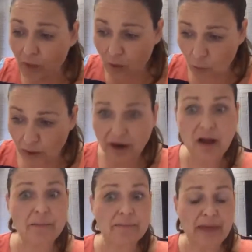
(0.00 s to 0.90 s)
when
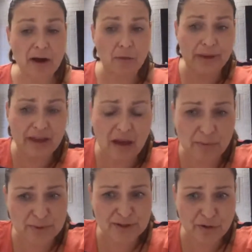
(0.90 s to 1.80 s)
I'm helping
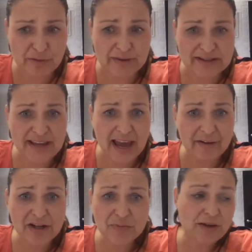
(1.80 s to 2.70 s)
couples through
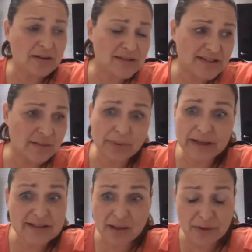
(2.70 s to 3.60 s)
miscarriage, because there's simply
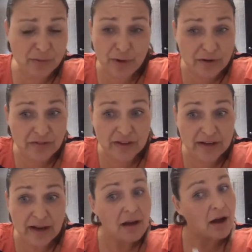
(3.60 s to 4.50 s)
some of the work that
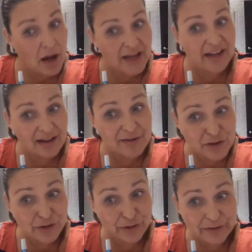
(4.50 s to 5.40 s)
I can't
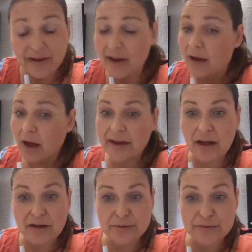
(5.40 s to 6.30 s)
do. I
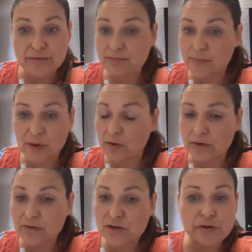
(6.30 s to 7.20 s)
can't,
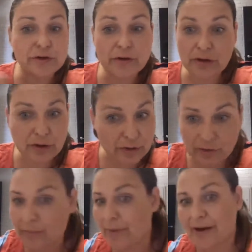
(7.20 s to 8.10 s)
do
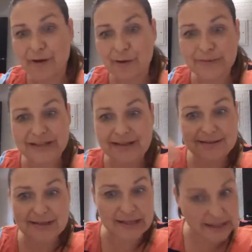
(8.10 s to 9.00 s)
uterine biopsies
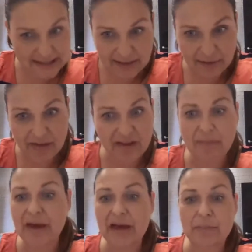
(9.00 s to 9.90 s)
to see whether there
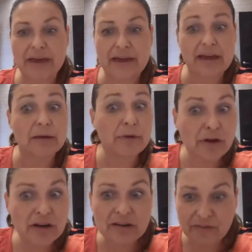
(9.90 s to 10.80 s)
may be
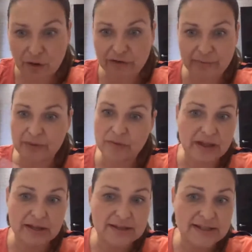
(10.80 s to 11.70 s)
immune involvement
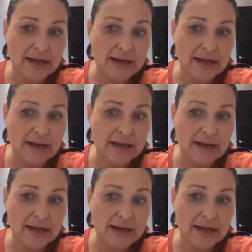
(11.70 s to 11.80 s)
that's